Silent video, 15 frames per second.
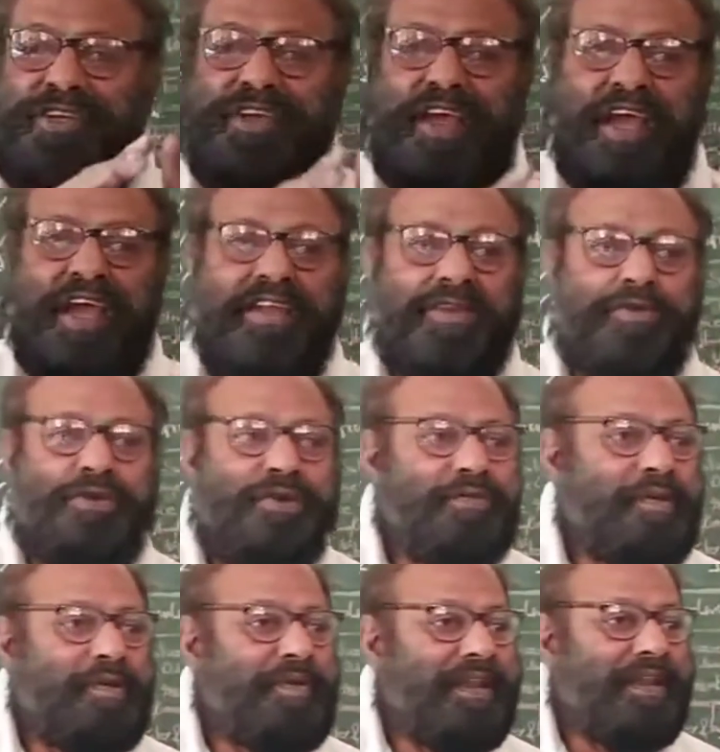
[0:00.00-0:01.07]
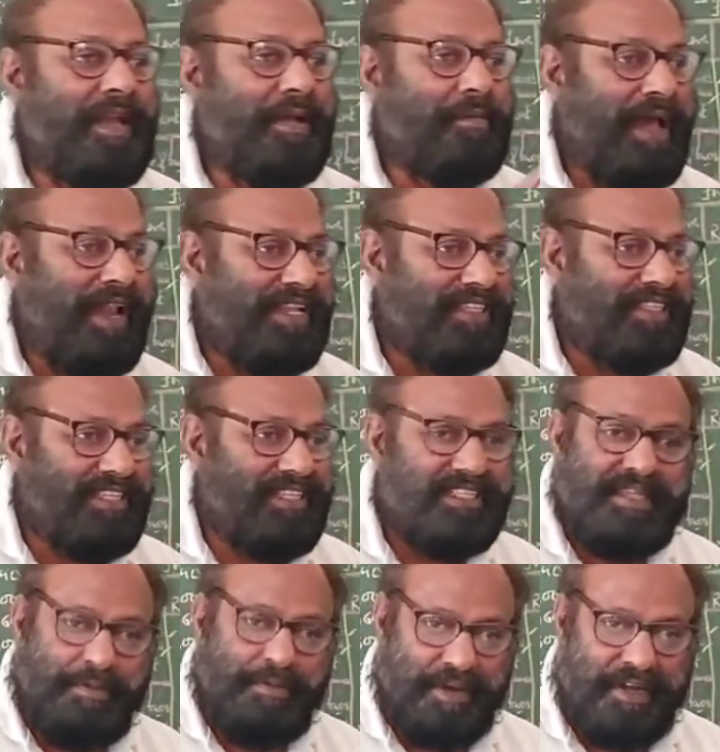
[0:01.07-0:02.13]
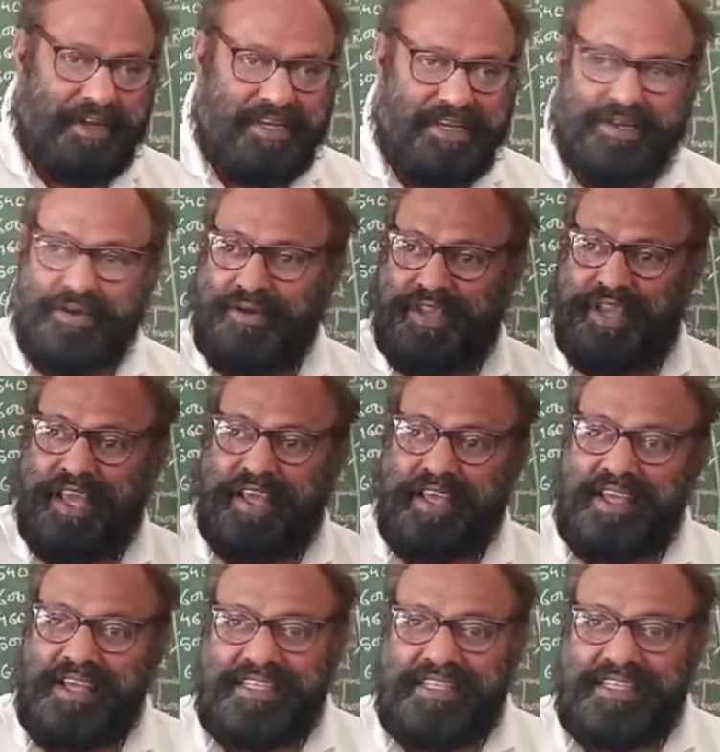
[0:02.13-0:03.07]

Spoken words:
and we will prepare a balance sheet separately. Okay?